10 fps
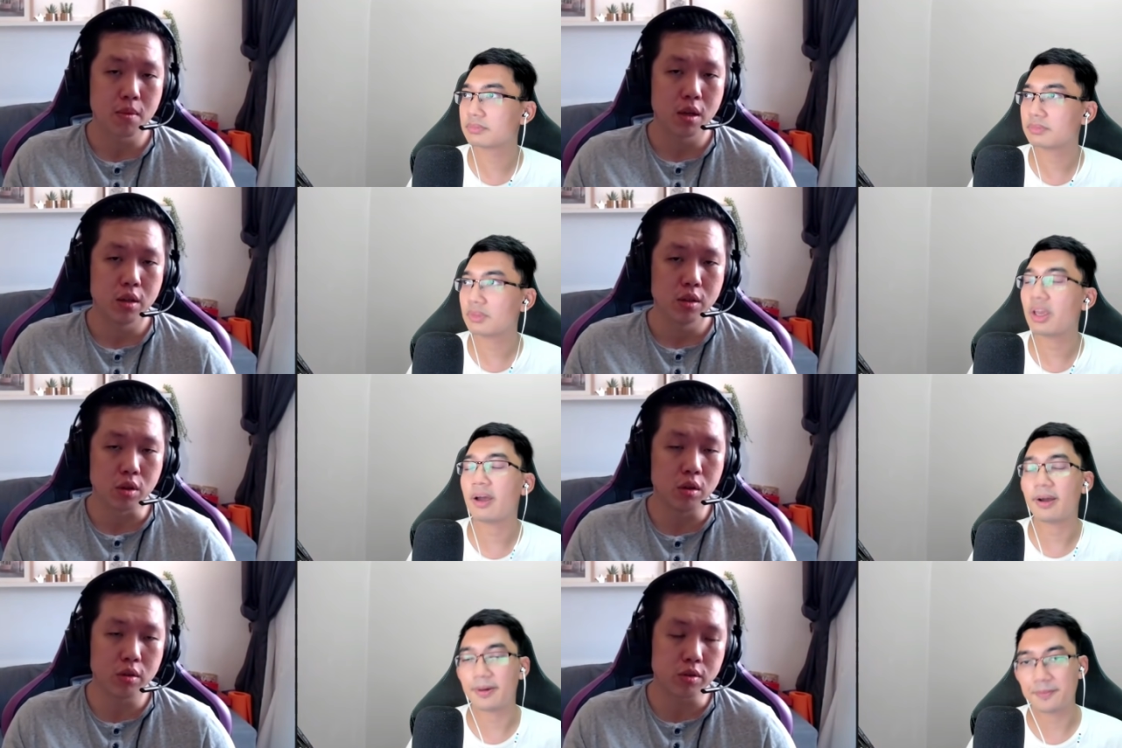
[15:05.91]
Speaker 1: Yeah.
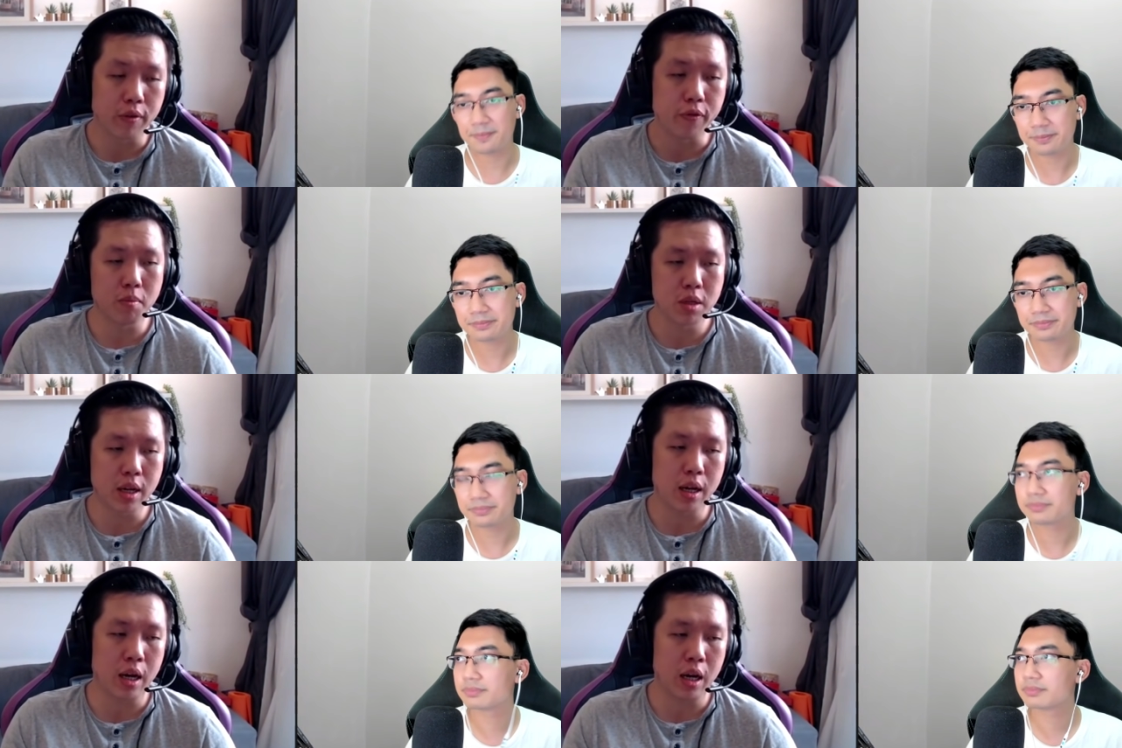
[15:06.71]
So so for me
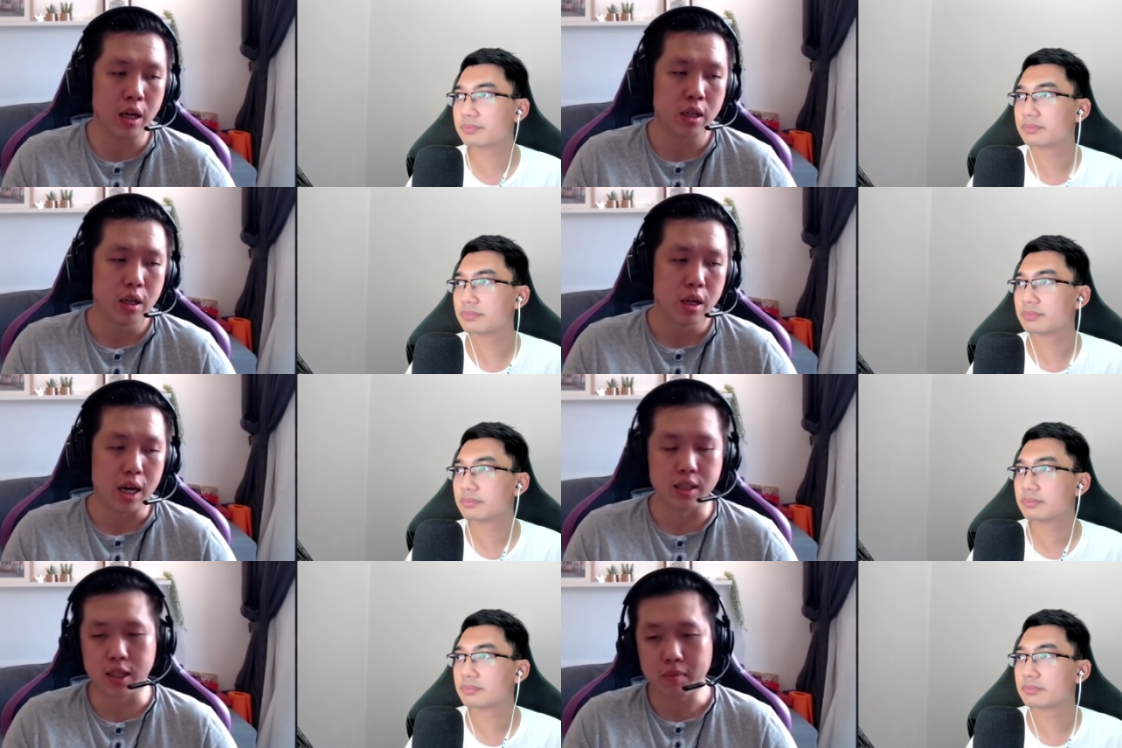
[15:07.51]
that I I
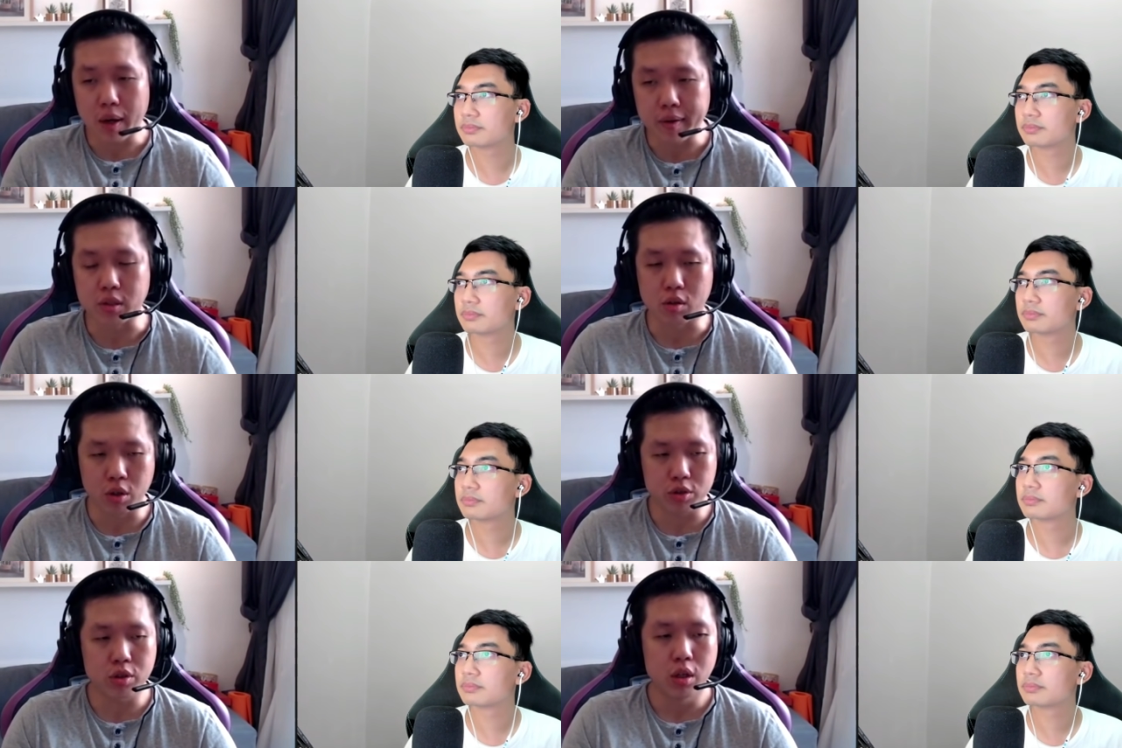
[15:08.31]
set up as a
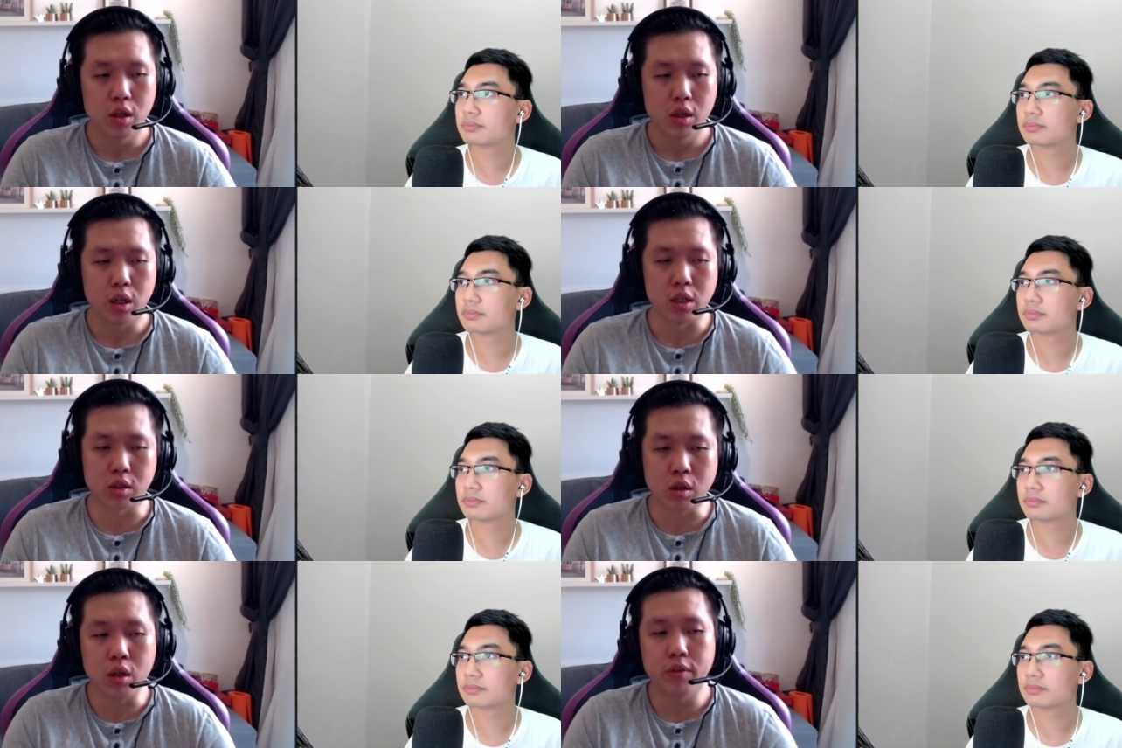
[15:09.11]
coach, it's
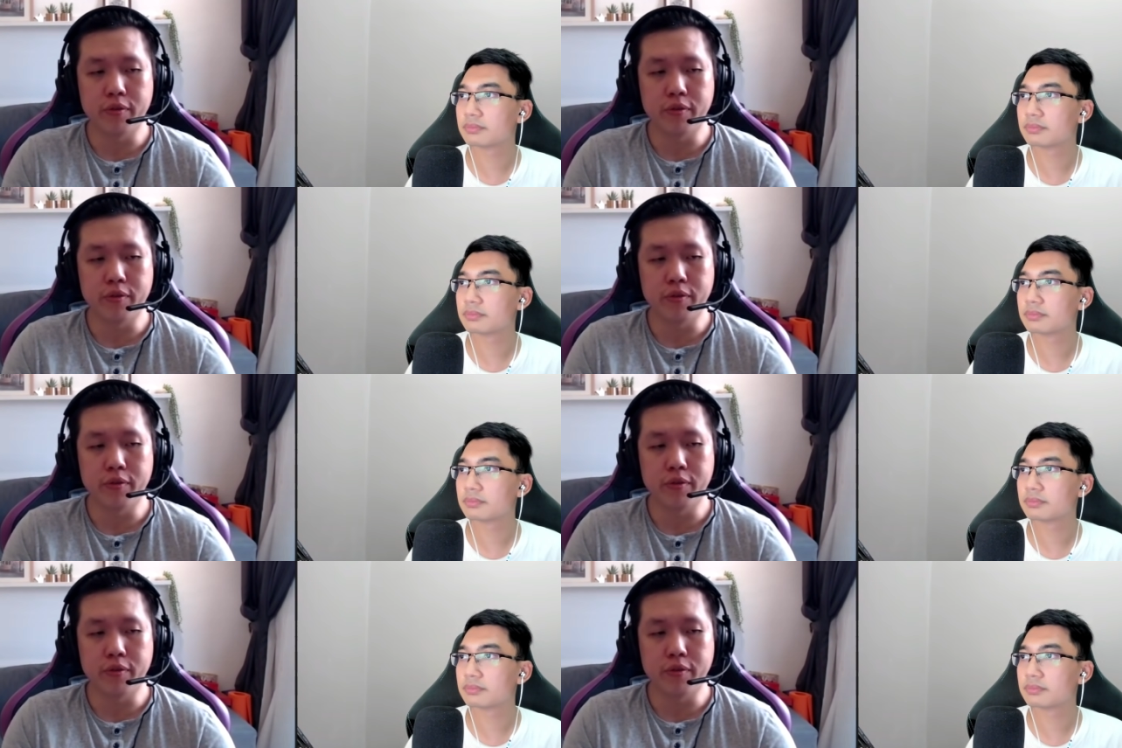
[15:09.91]
good